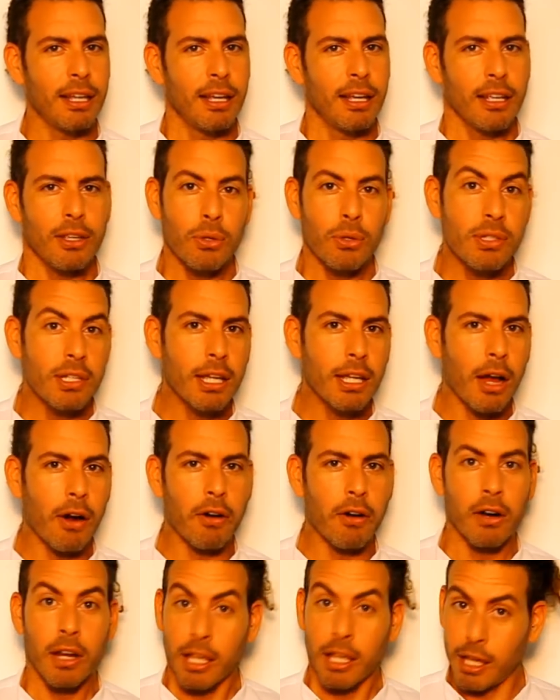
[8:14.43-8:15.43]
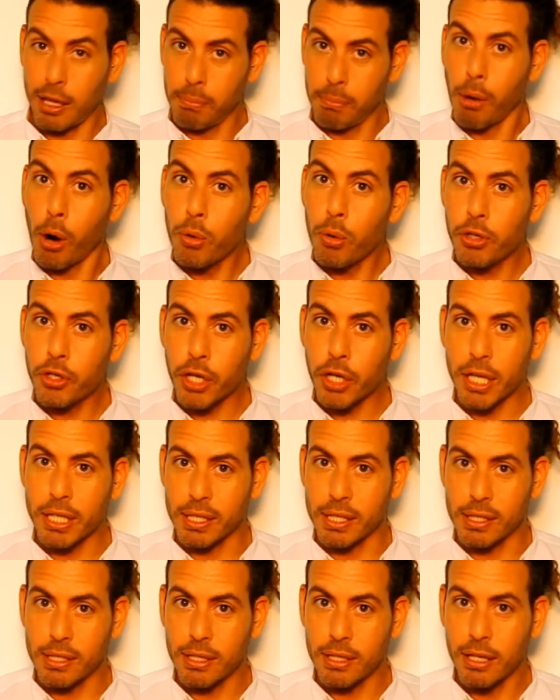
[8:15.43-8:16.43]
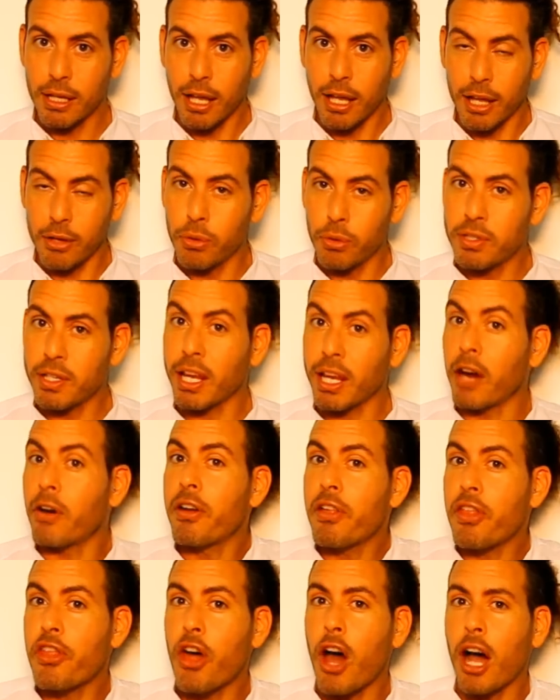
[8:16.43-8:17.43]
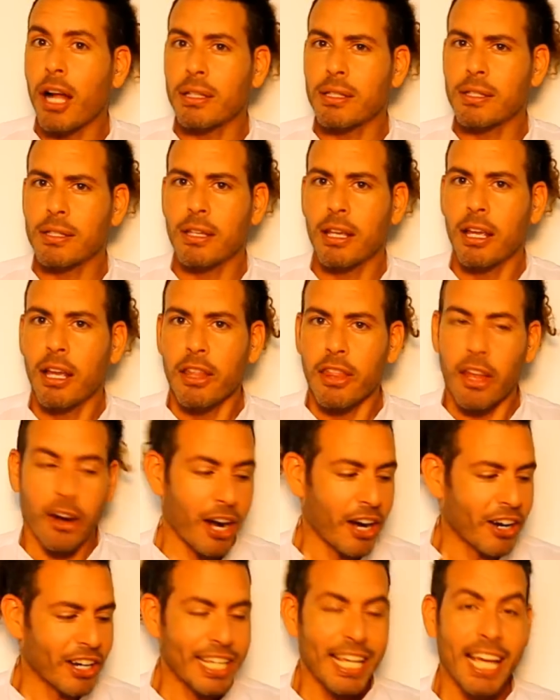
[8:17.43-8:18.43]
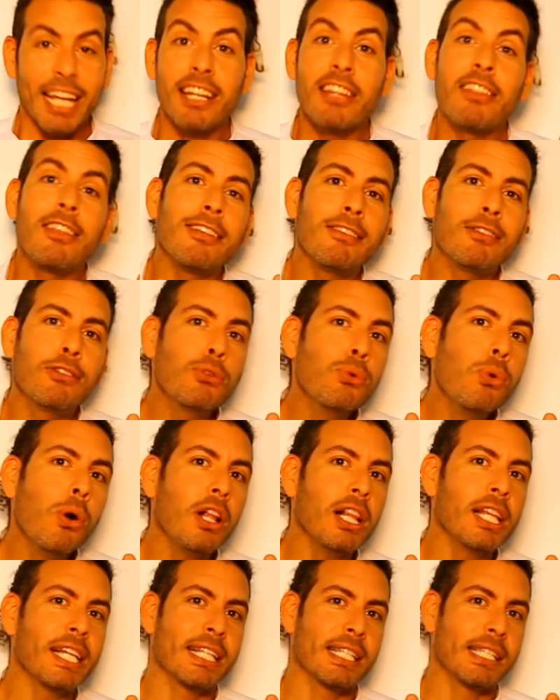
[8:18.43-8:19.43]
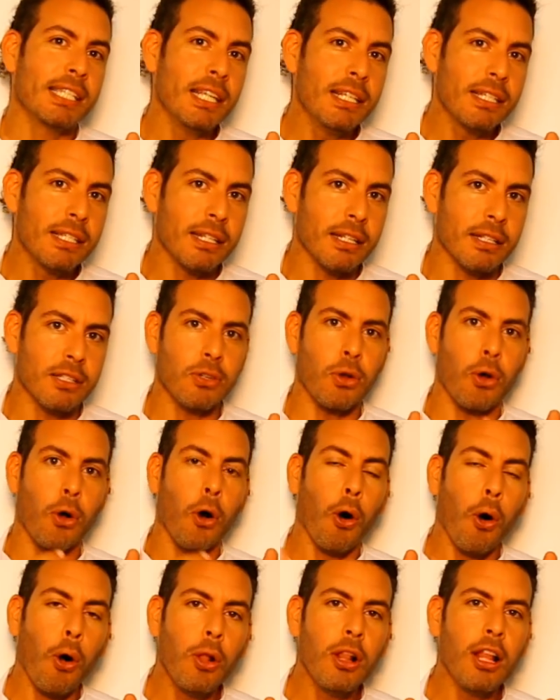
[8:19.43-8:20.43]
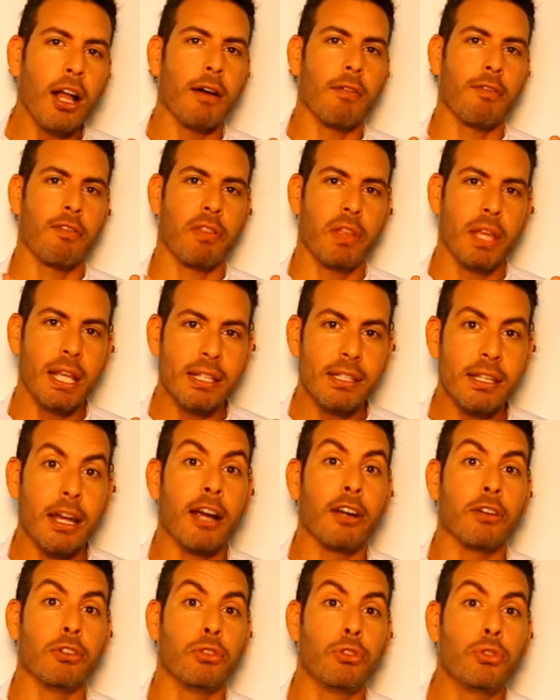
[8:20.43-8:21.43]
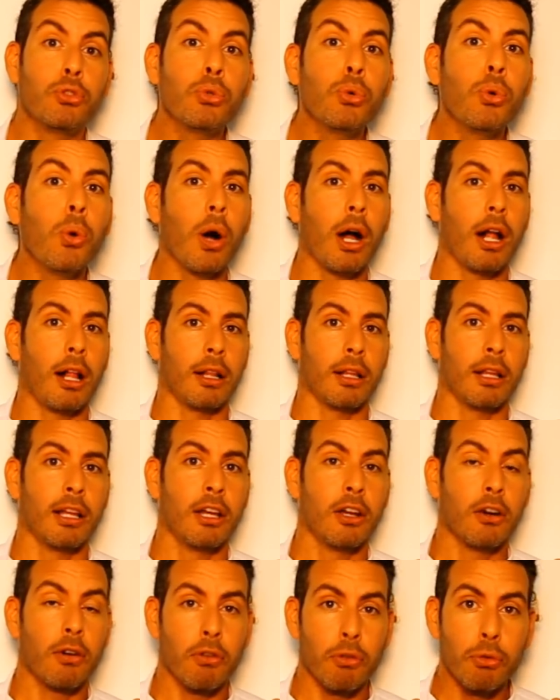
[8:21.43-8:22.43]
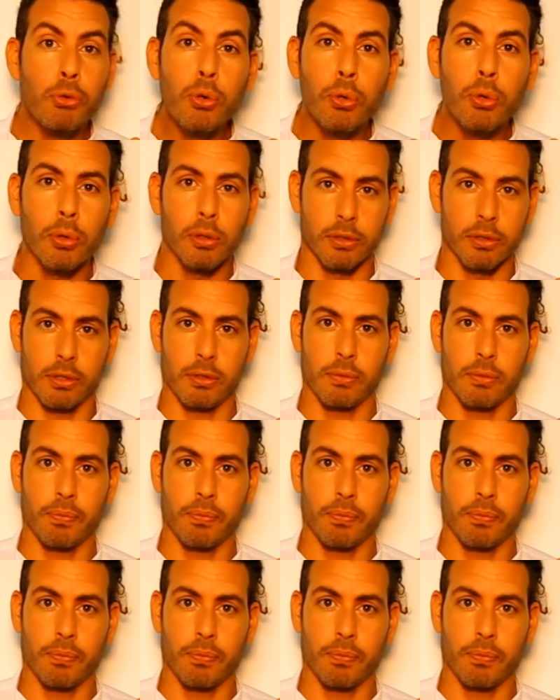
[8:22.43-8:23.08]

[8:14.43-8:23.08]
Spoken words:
using our emotions and using our thoughts that are again in the dual existence. All of these are dual rules.